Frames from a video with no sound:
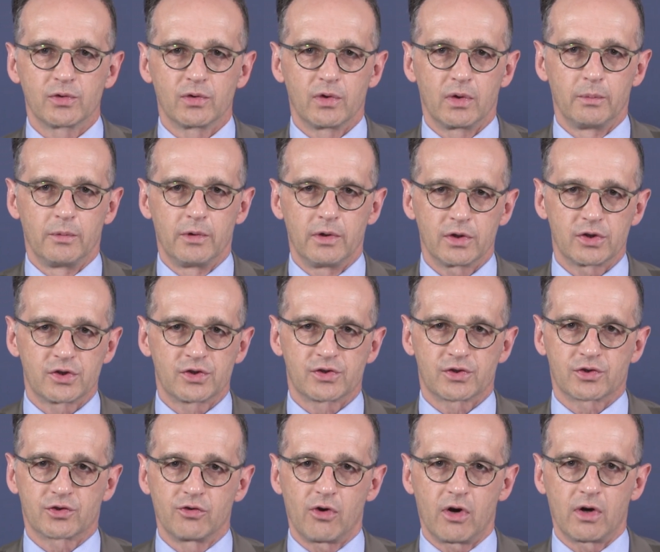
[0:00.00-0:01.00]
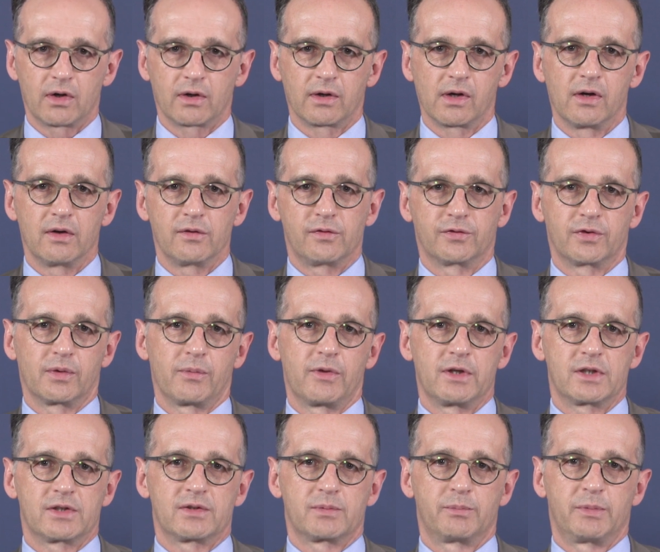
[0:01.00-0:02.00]
to emerge stronger from
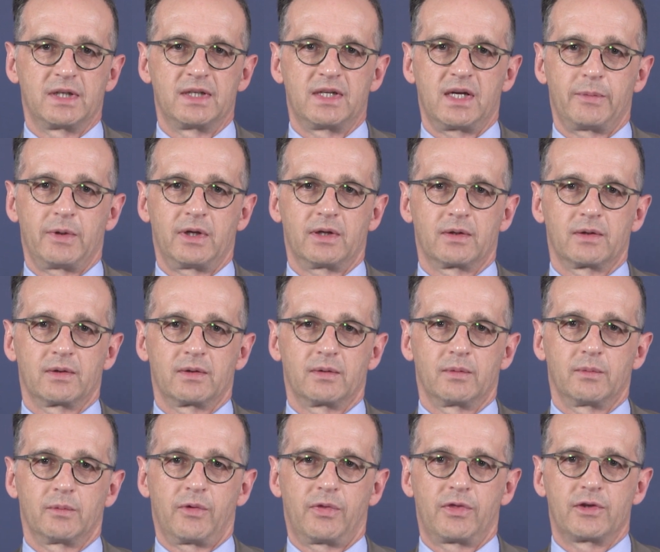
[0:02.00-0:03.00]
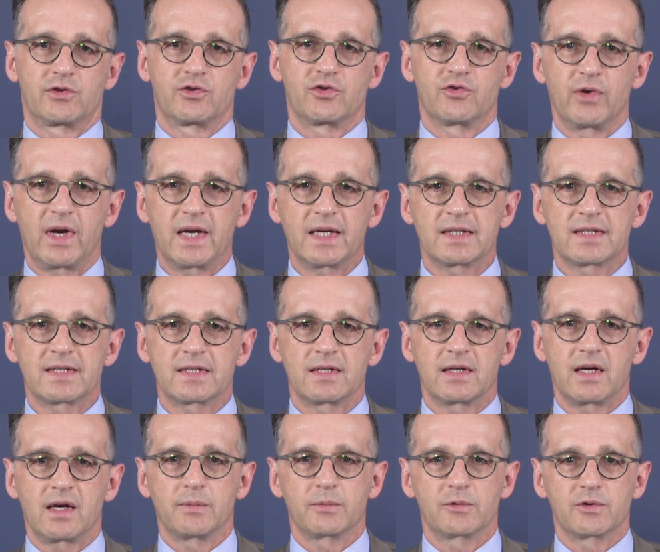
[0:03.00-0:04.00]
this pandemic. But the strengths
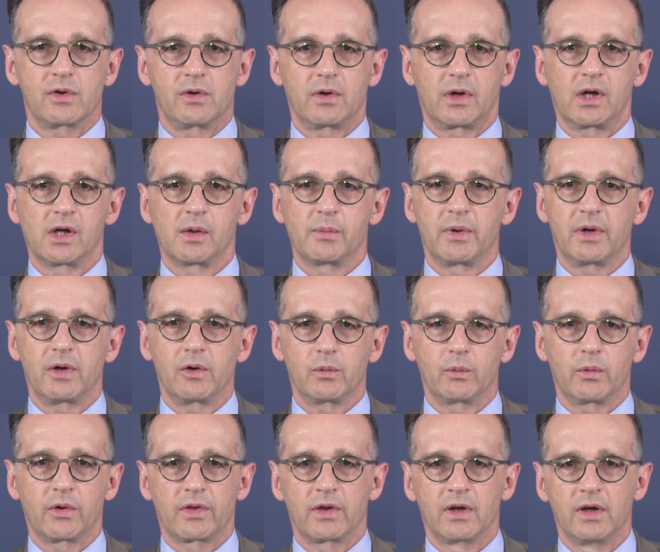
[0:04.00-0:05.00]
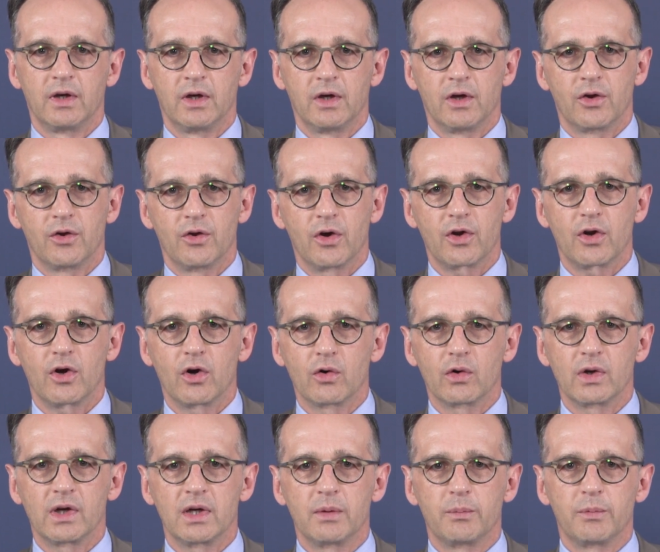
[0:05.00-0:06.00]
I'm talking about will not
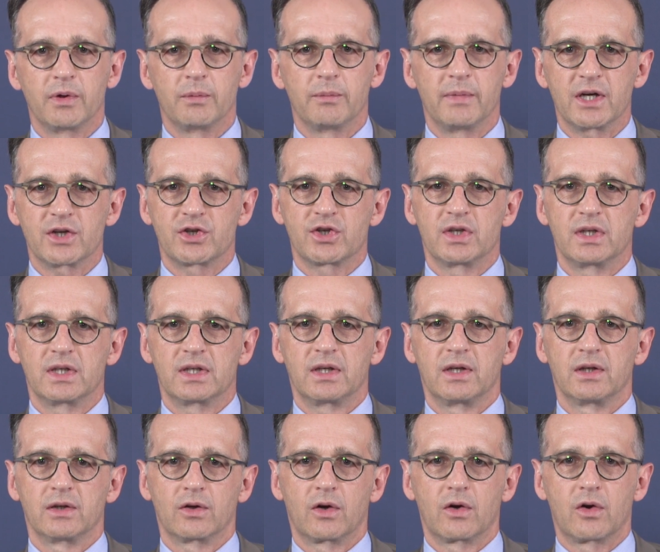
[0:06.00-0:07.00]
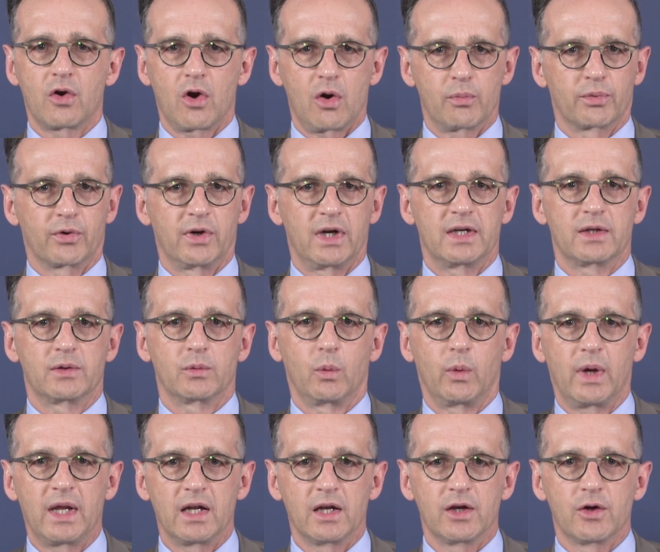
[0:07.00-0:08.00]
only be measured in corporate
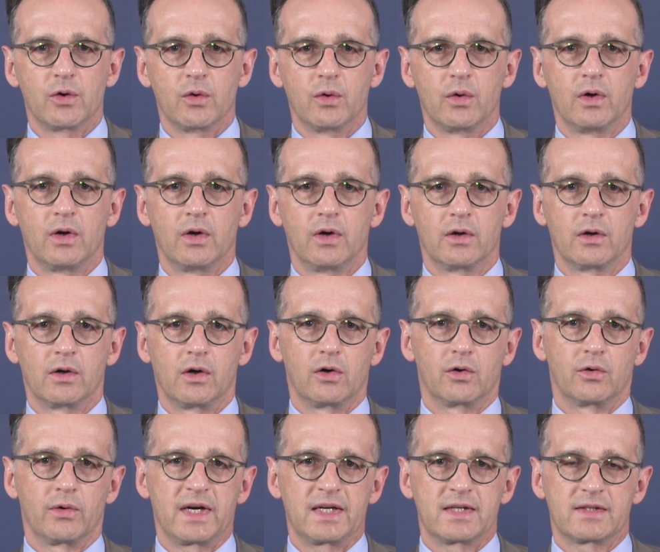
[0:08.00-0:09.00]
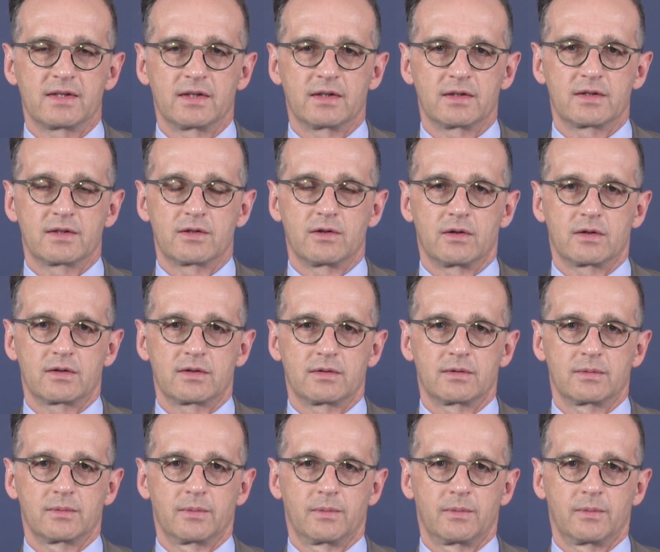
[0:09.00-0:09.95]
value or rising stocks.